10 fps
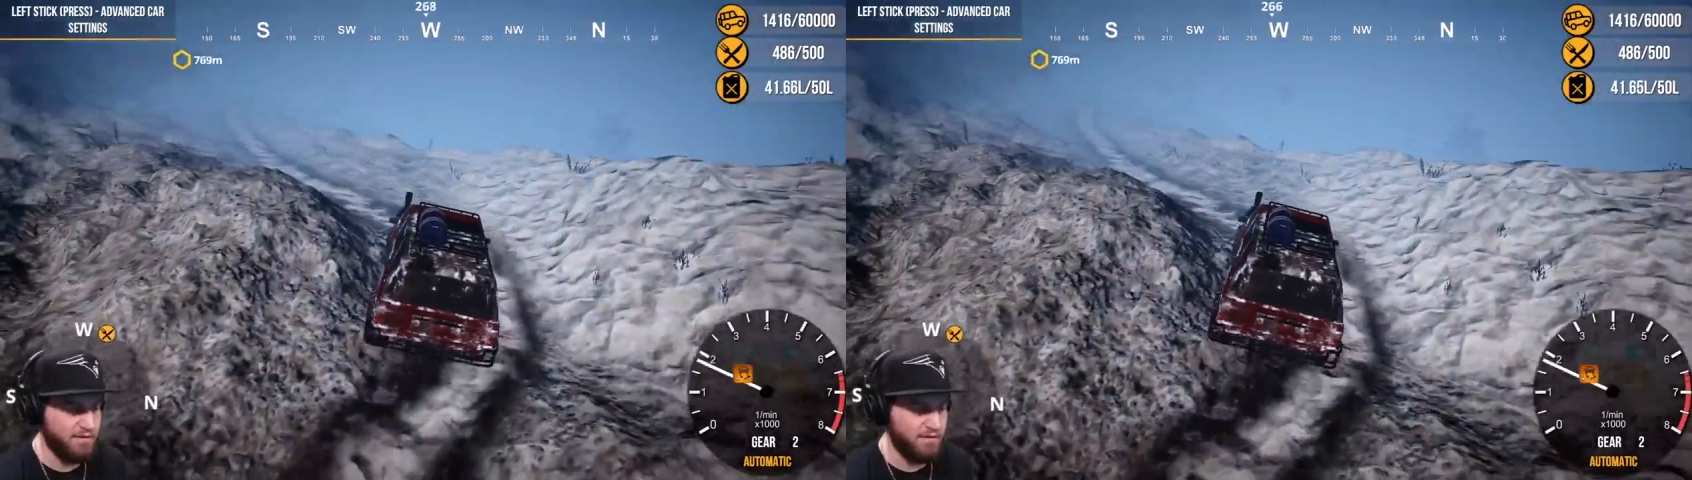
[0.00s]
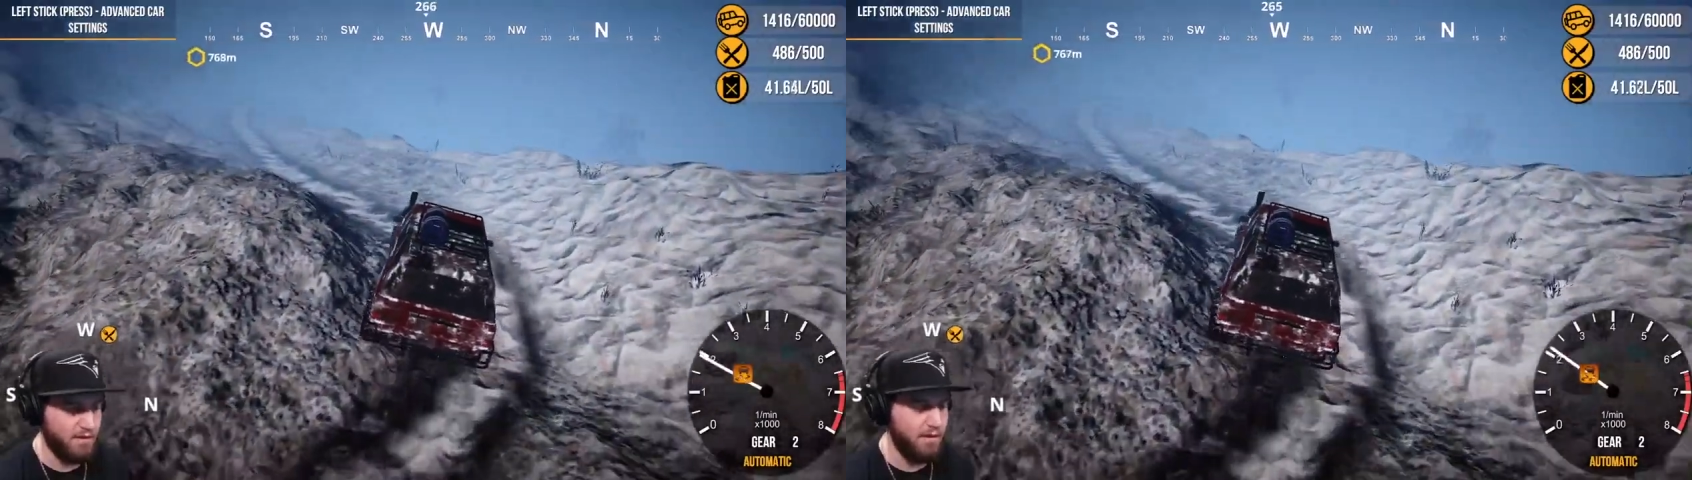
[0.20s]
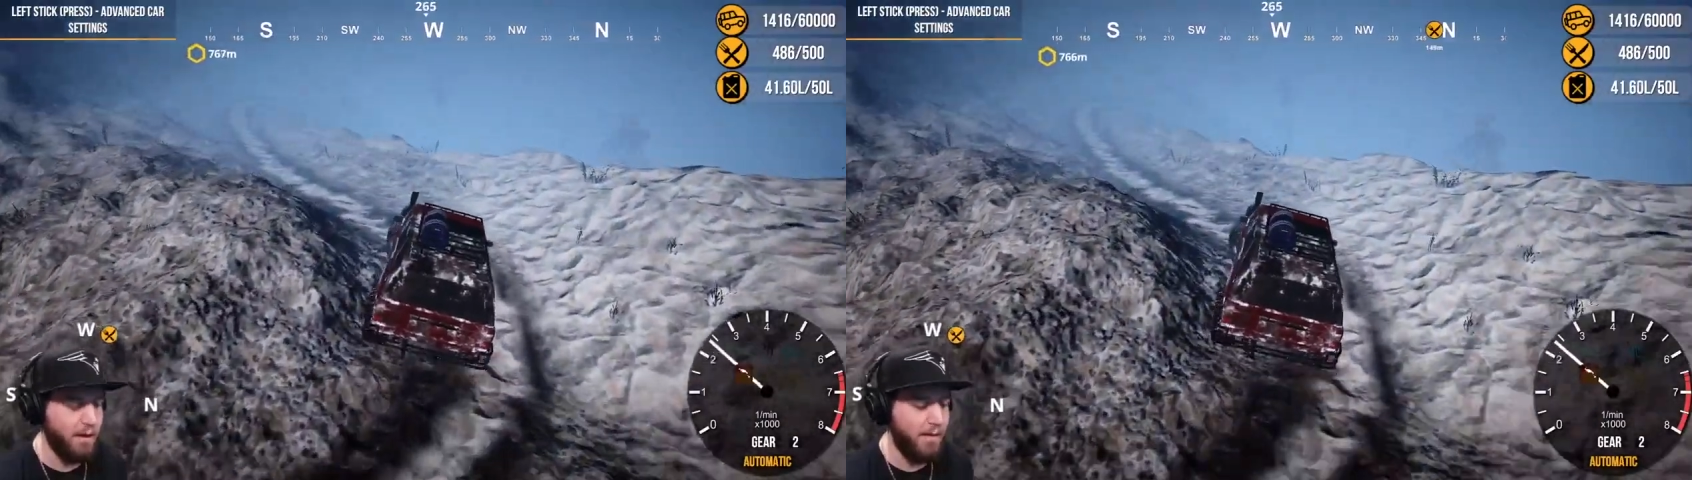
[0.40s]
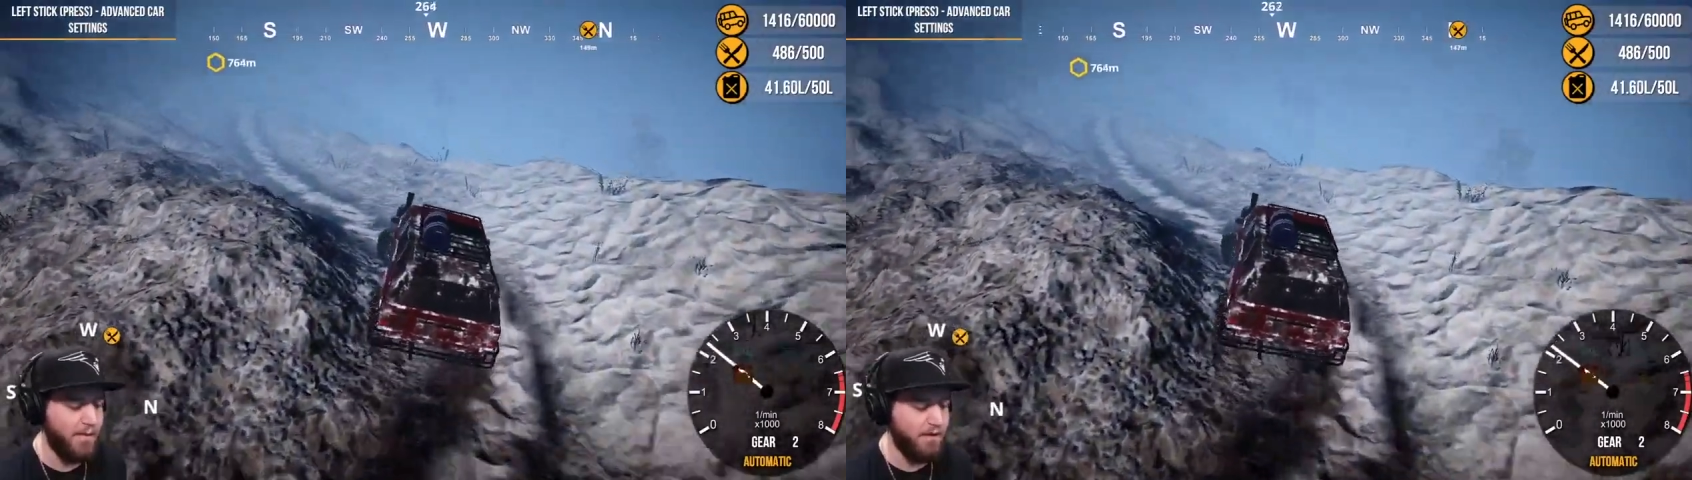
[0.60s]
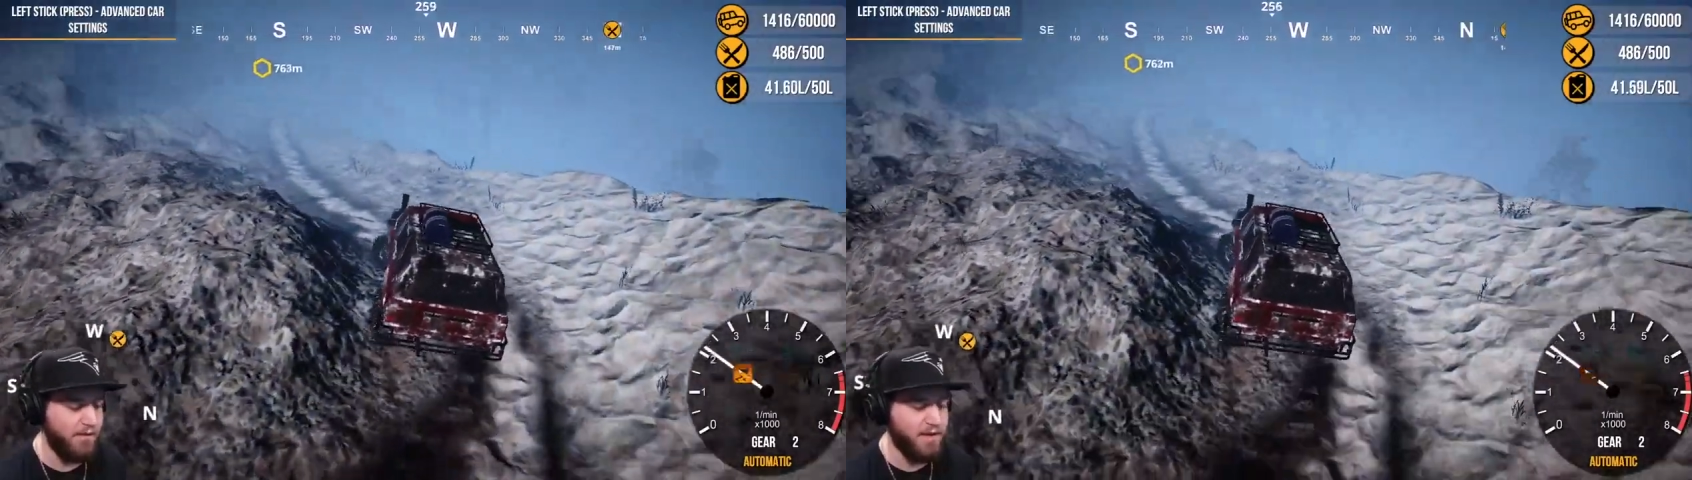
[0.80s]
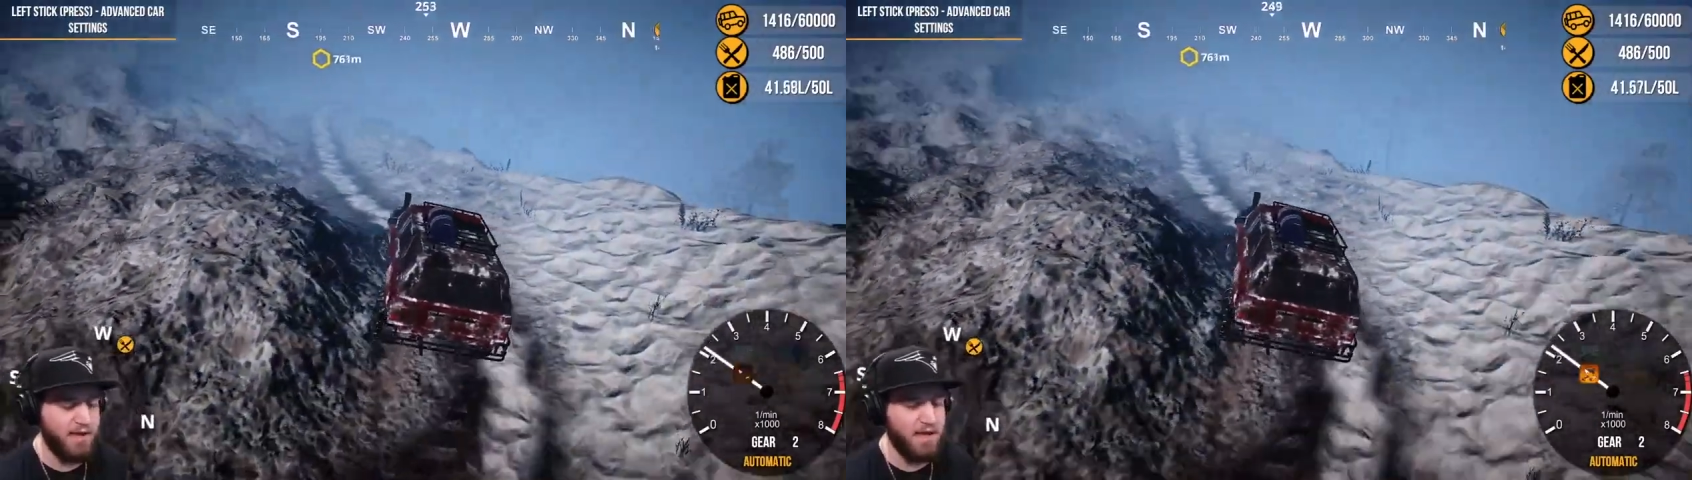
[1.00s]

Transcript: I'm not really,